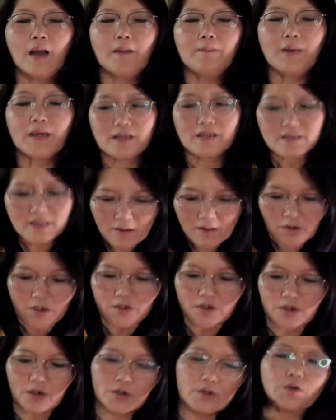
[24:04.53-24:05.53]
But in
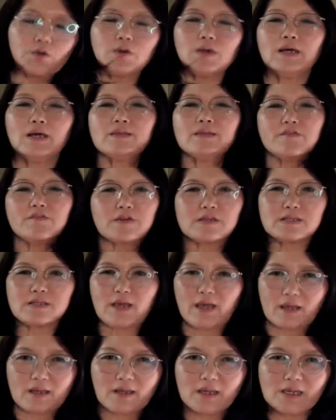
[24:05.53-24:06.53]
Taekwondo, you learn different
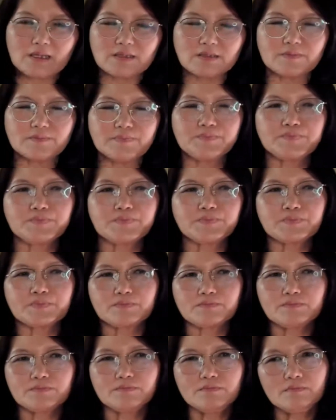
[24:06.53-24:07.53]
techniques,
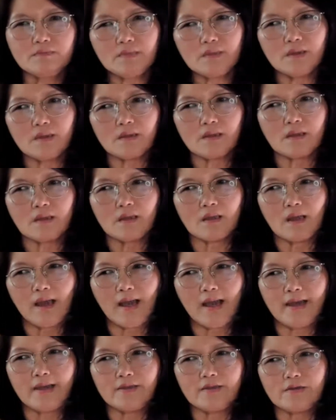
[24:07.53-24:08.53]

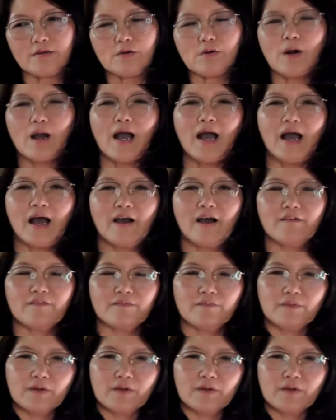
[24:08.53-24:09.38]
and you have